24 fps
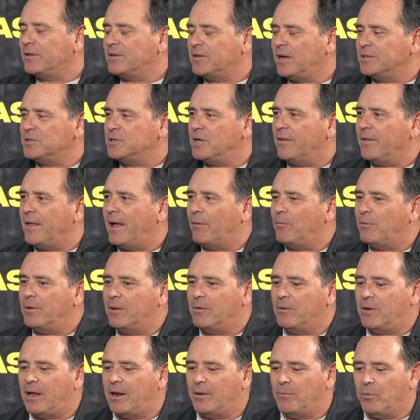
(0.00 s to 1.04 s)
I'm touching on that, I wanted
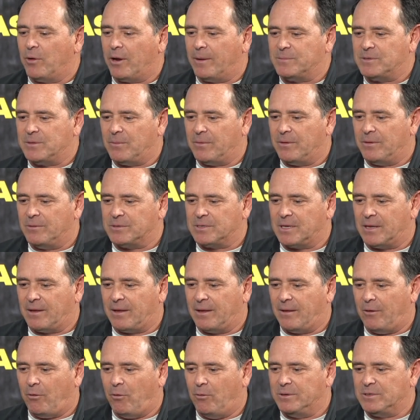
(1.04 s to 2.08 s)
to kind of bring up something. There's
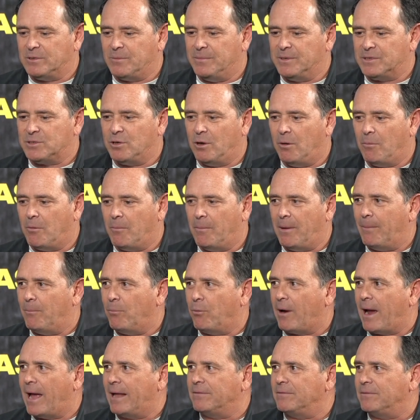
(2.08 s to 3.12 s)
always a misnomer about
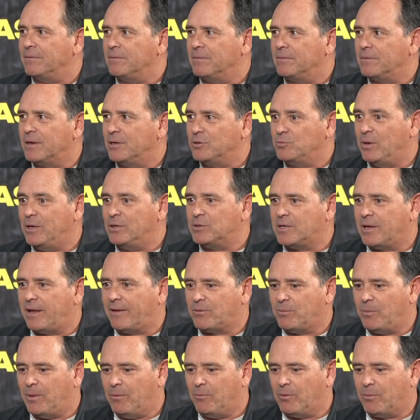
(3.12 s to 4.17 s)
Bratton, because we used to
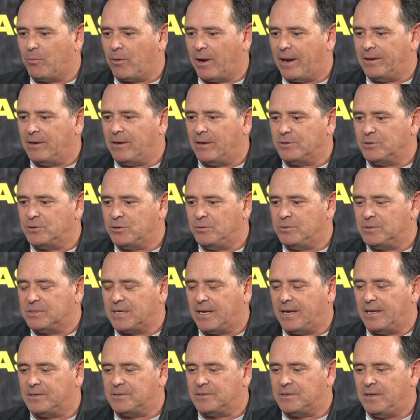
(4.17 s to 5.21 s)
have to meet with Bratton on
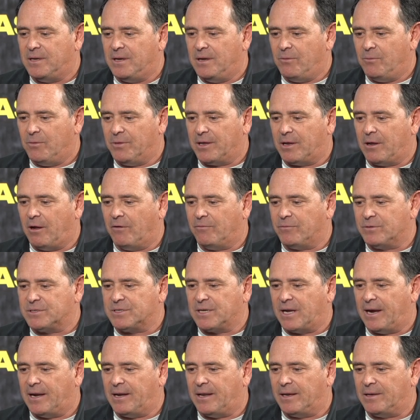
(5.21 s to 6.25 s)
Tuesdays, what they call for
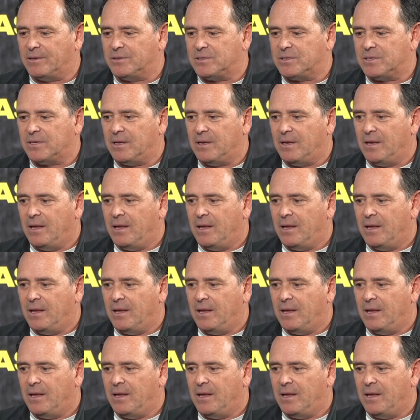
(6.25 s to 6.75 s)
signings.